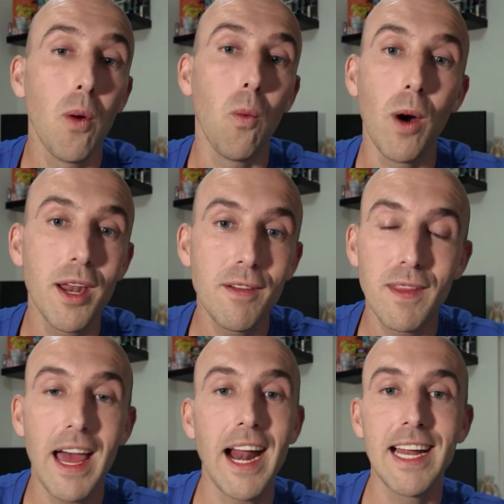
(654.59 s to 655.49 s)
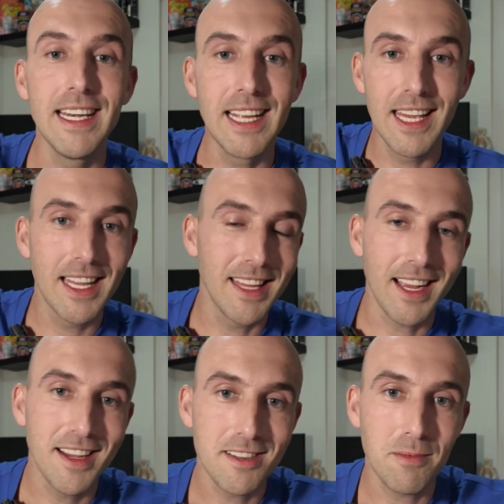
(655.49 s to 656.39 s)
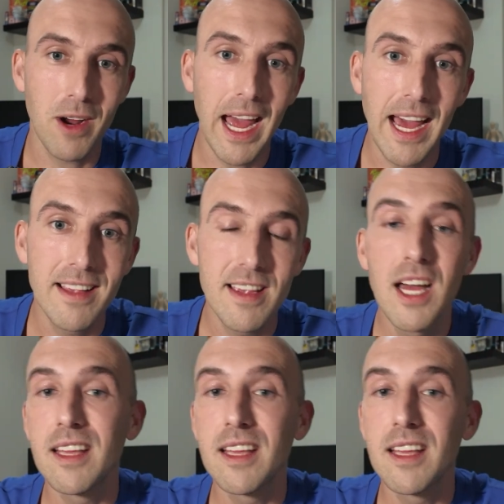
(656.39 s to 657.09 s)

What if that idea that the customer has,